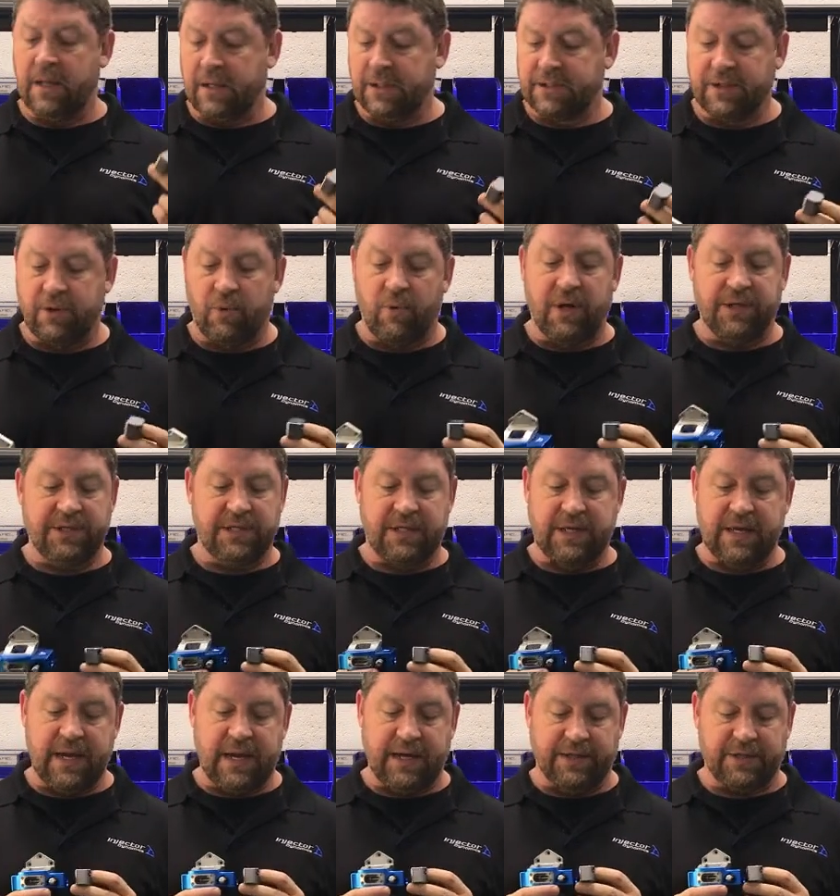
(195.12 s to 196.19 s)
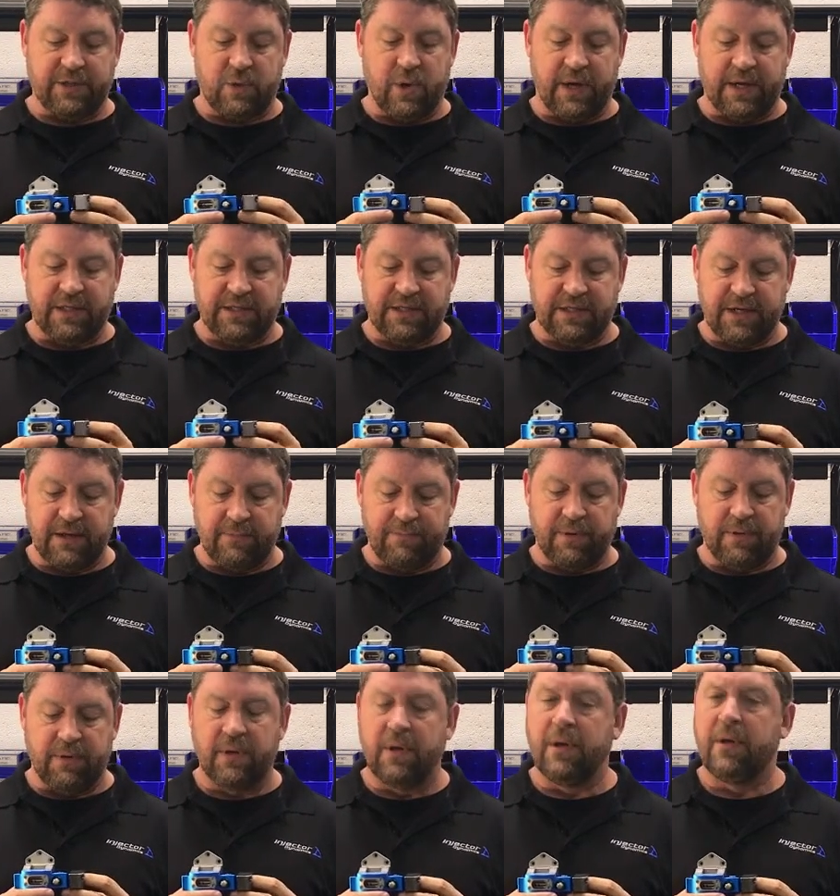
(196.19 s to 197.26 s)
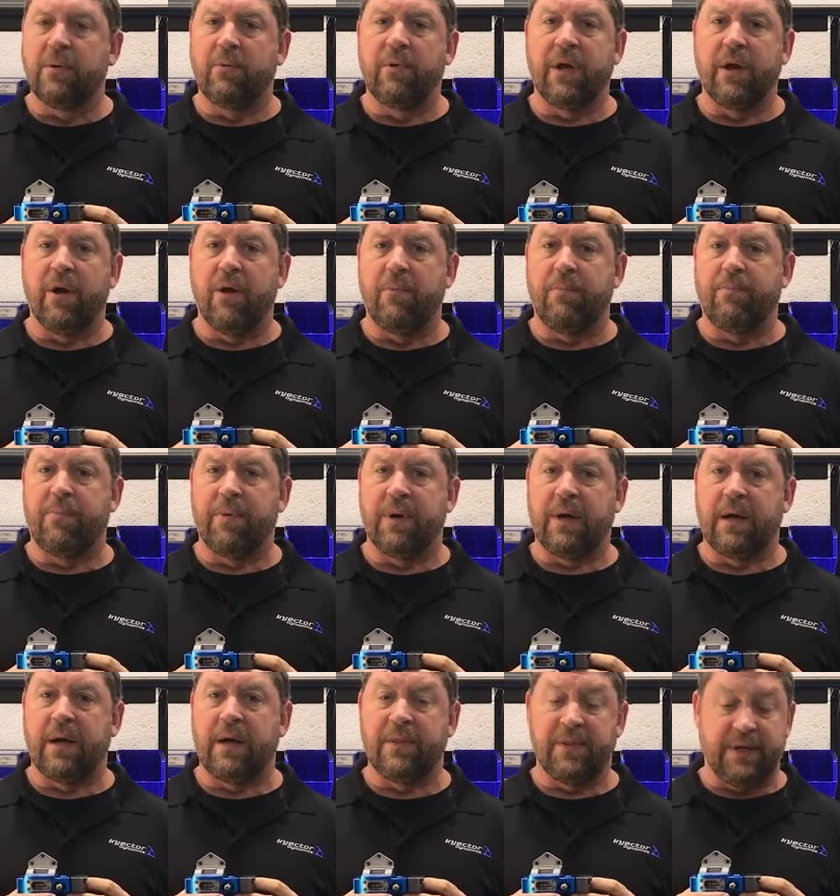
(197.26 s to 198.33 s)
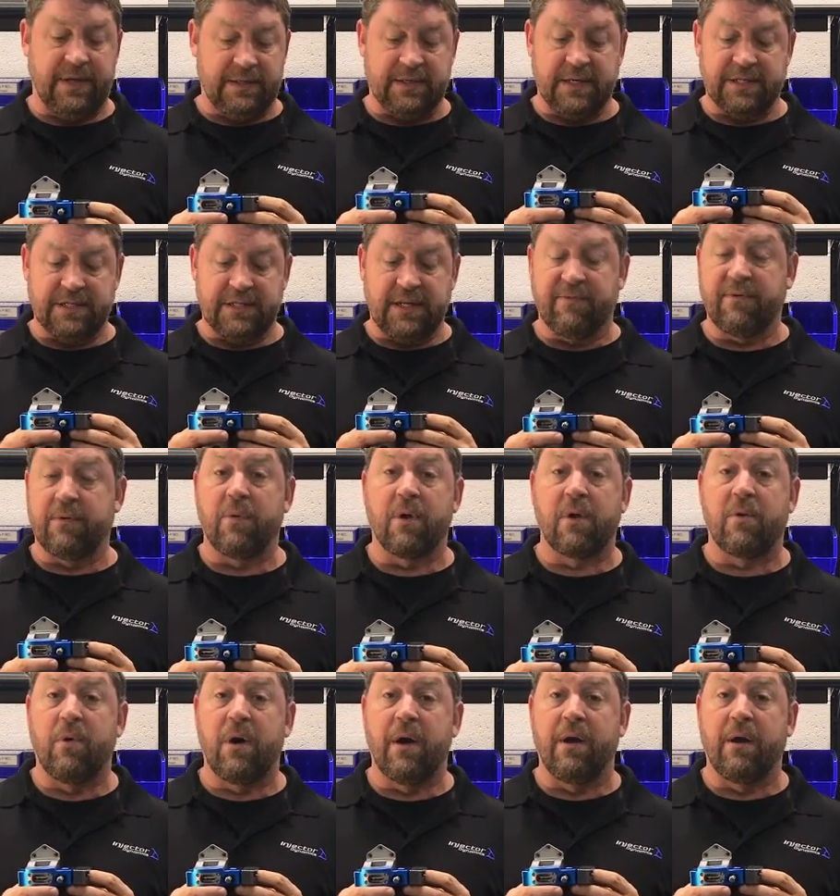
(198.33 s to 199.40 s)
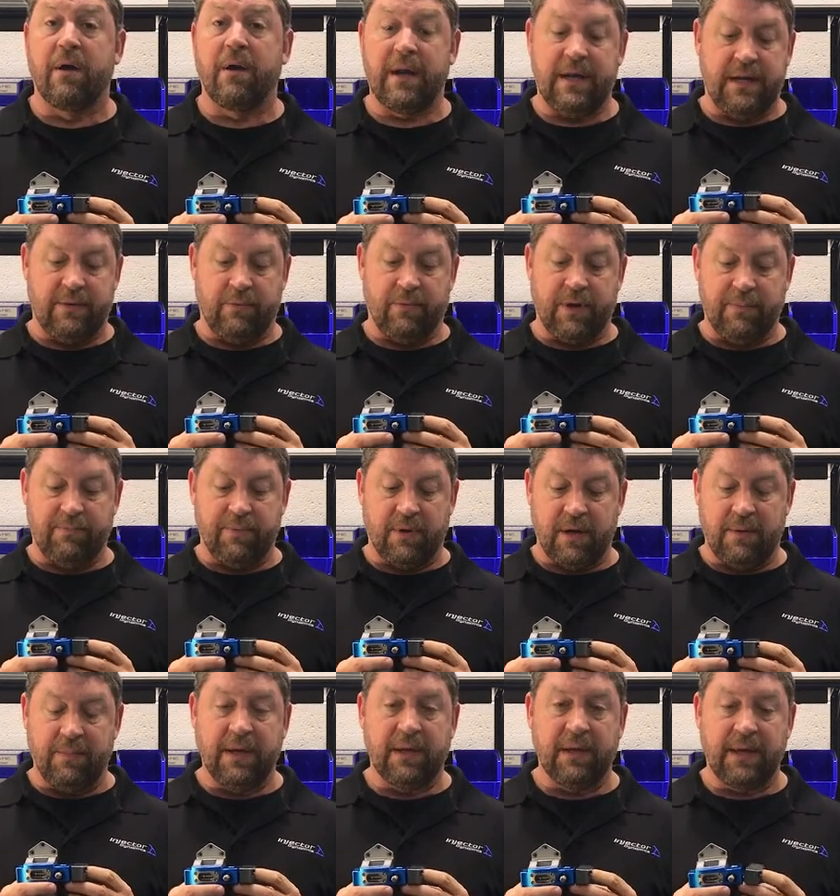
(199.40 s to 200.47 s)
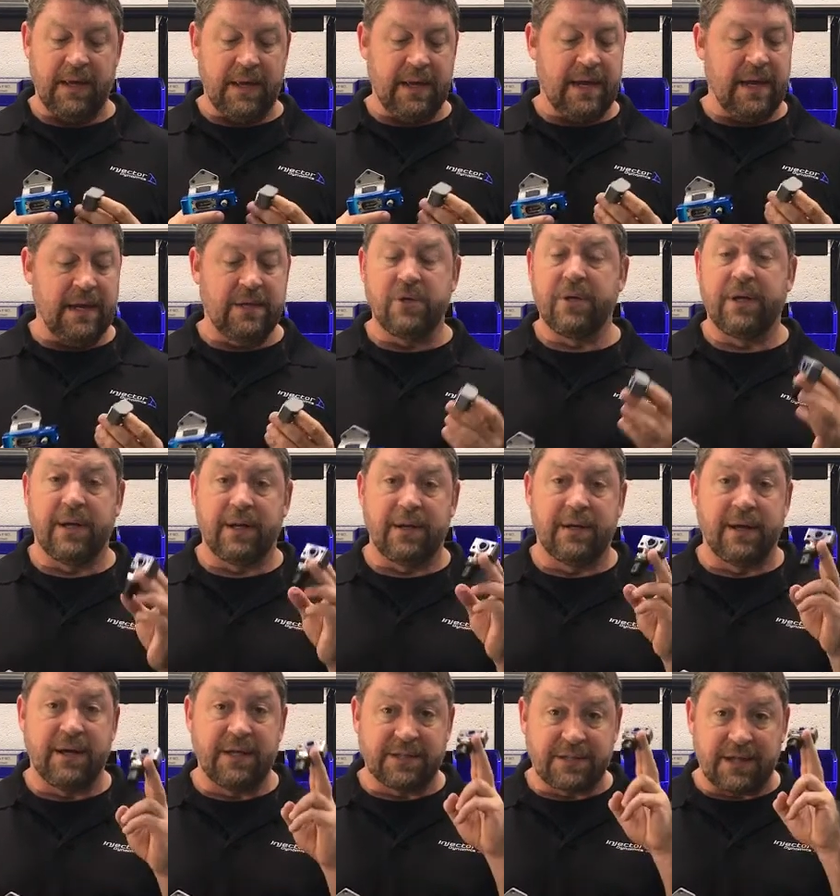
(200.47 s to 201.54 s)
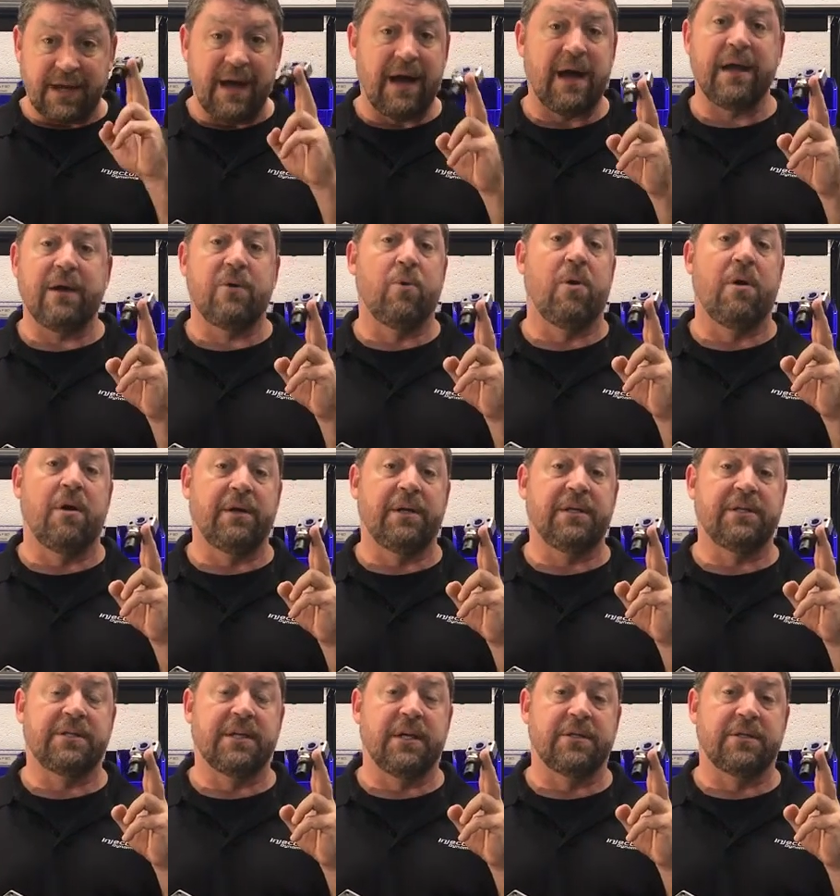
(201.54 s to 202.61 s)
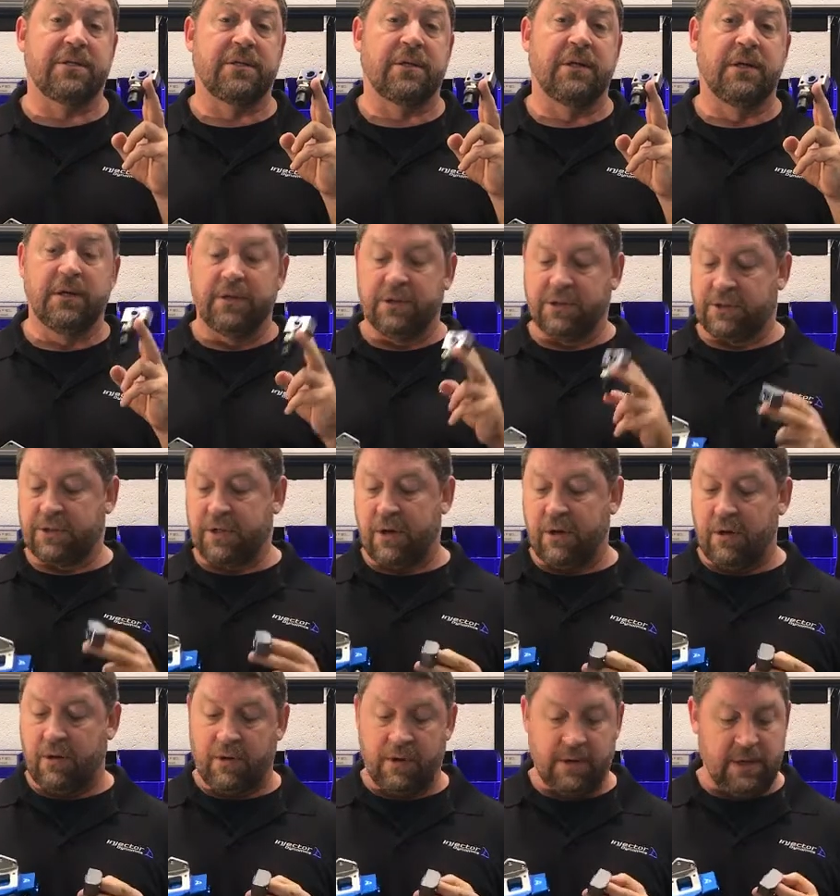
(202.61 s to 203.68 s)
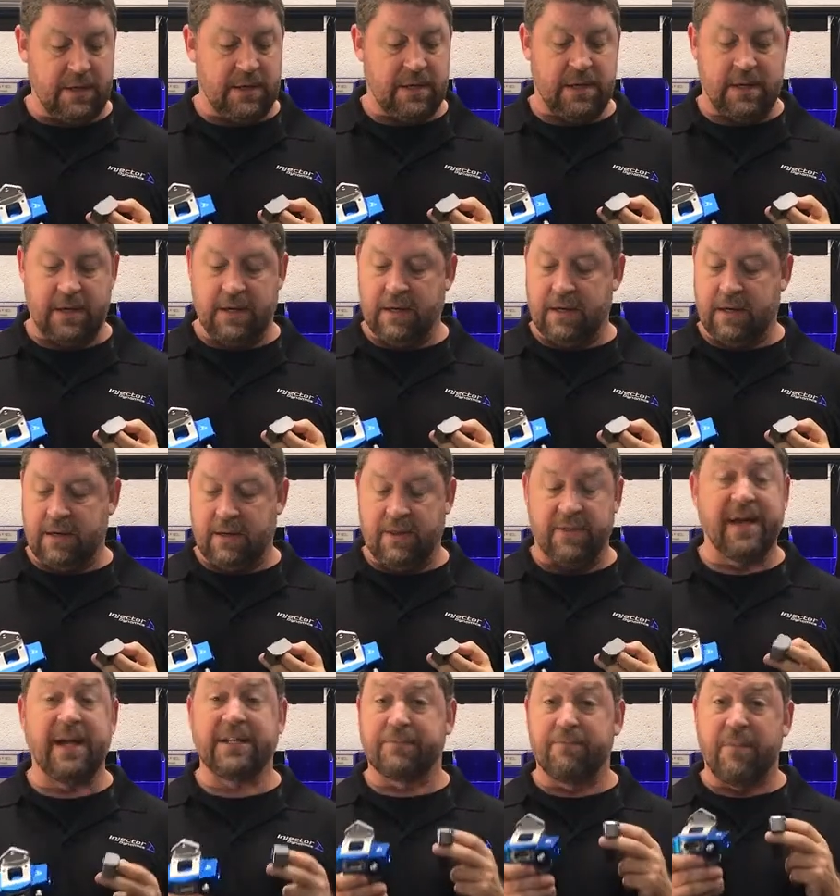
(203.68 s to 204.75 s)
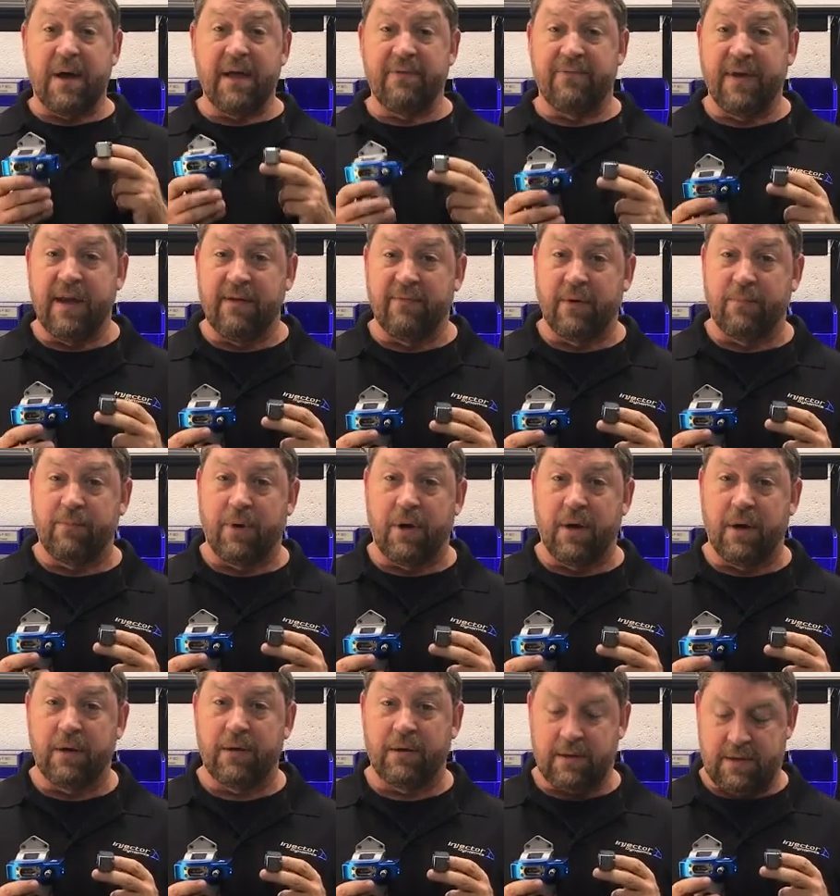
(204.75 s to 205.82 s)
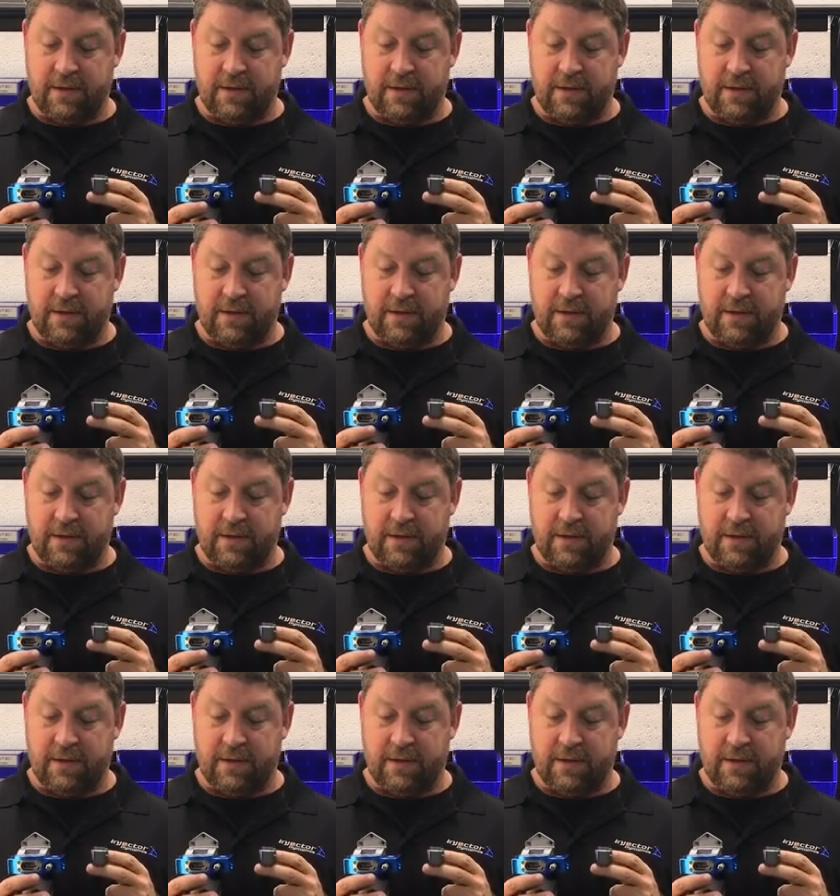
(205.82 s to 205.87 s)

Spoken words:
So once again, it's quick and simple. We hope that it doesn't even require any replumbing, and you get a nice high quality sensor. So that's my favorite part.